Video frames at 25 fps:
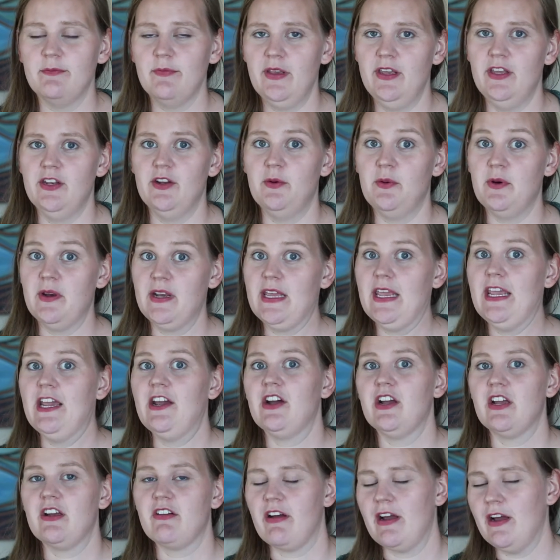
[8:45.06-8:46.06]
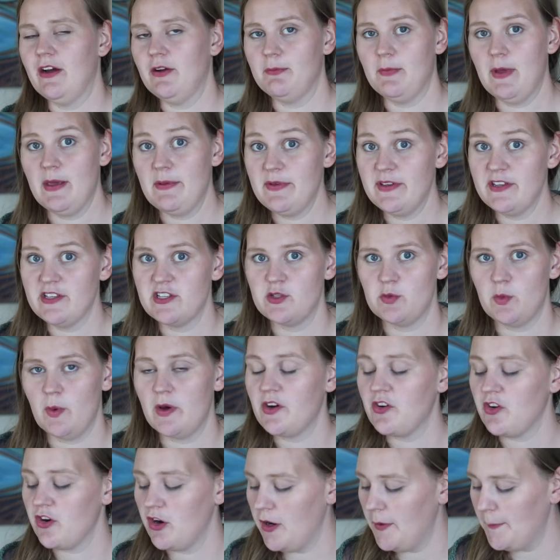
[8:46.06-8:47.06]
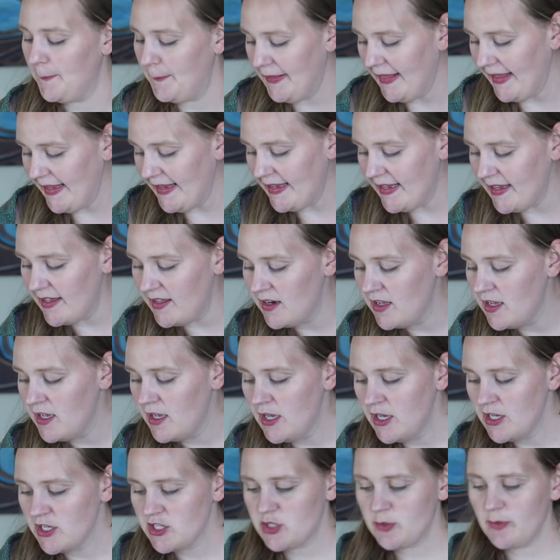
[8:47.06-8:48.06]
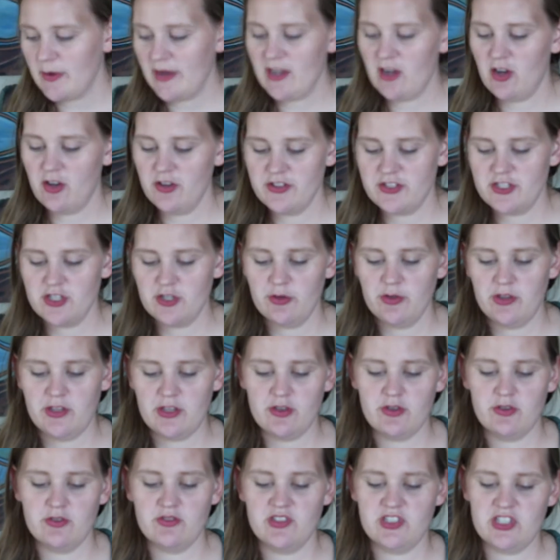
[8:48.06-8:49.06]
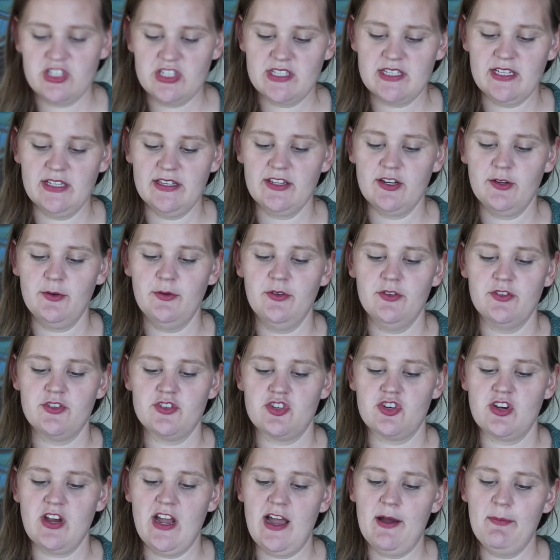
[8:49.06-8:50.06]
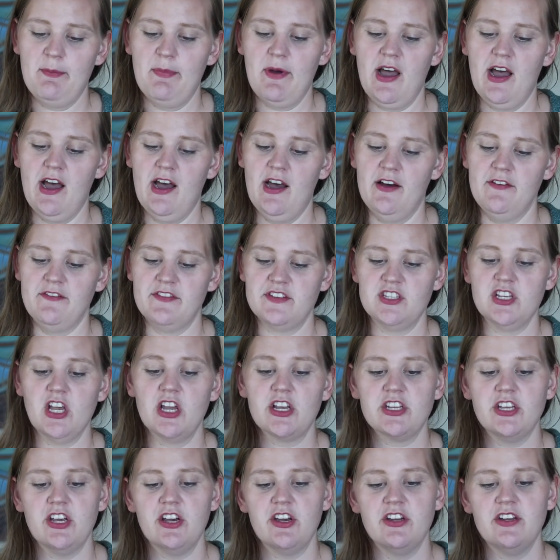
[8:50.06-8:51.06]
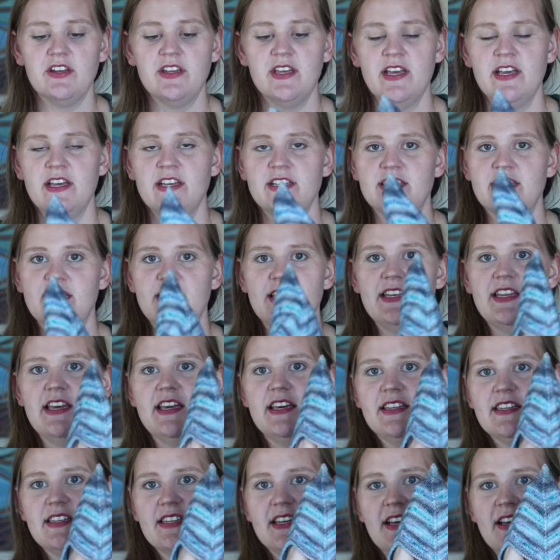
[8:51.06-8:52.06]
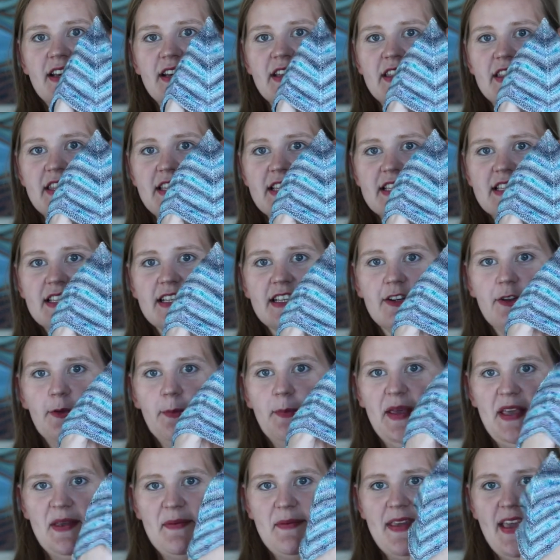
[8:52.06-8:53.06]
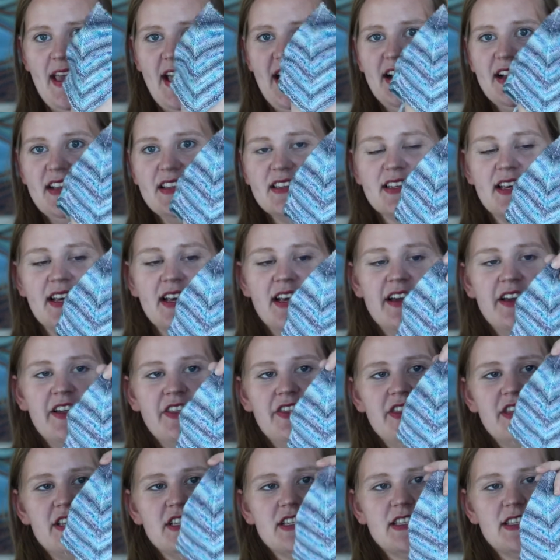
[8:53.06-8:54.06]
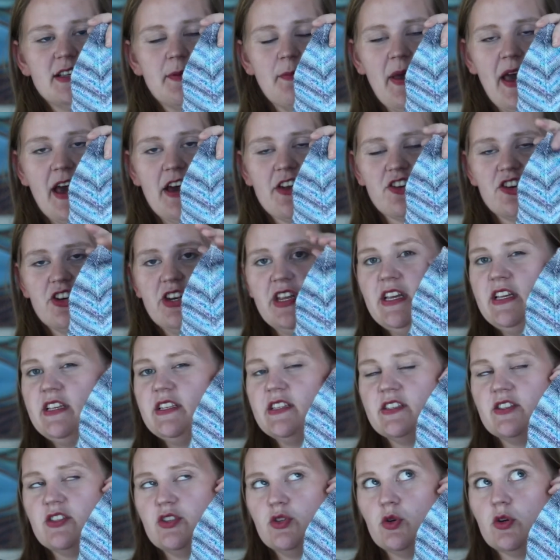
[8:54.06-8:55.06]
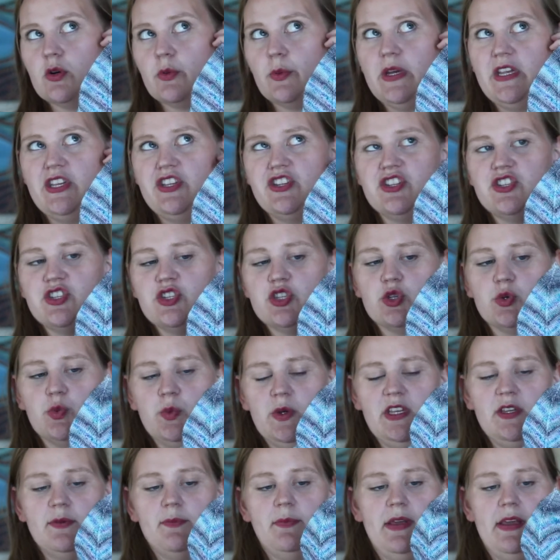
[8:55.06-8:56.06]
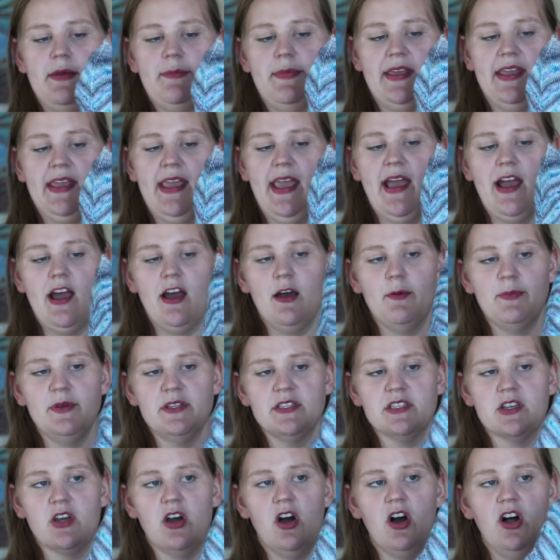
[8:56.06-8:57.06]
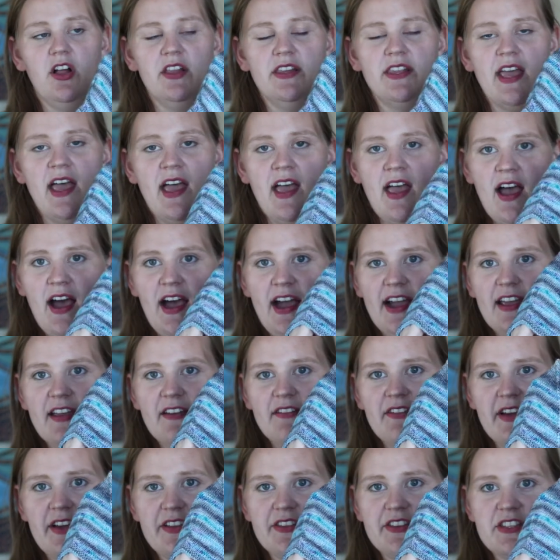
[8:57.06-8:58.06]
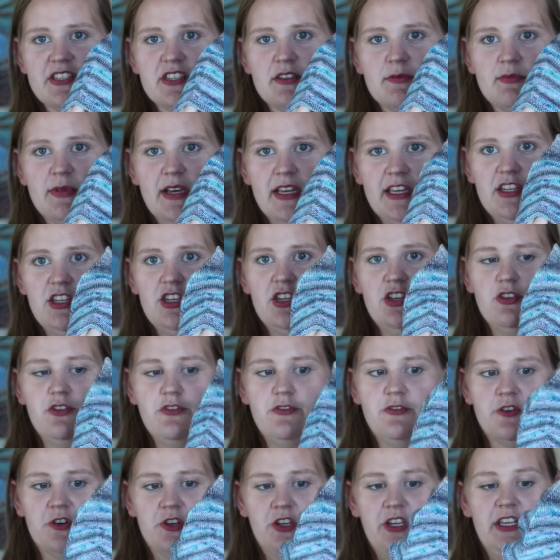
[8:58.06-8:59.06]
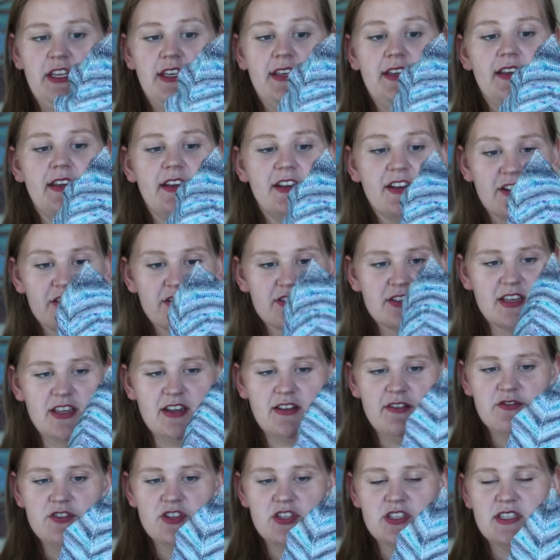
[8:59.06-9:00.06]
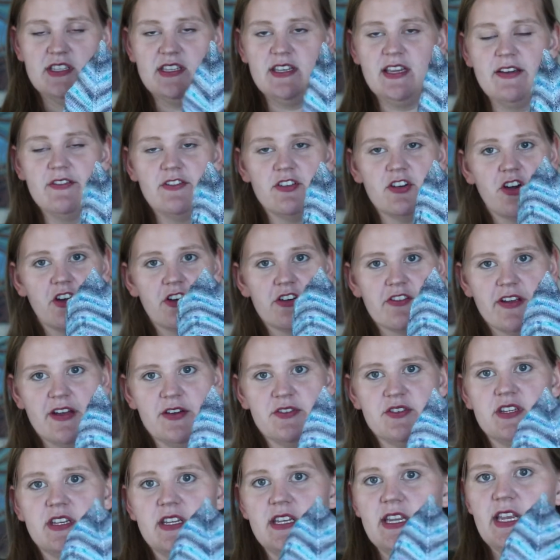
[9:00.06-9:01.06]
you don't want to carry around maybe a sweater or a blanket. So I also used just a little scrap of sock yarn to knit this little baby hat. This pattern is Norwegian Sweet Baby Cap, it's called. I have had this in my queue for years, and I've just never got around to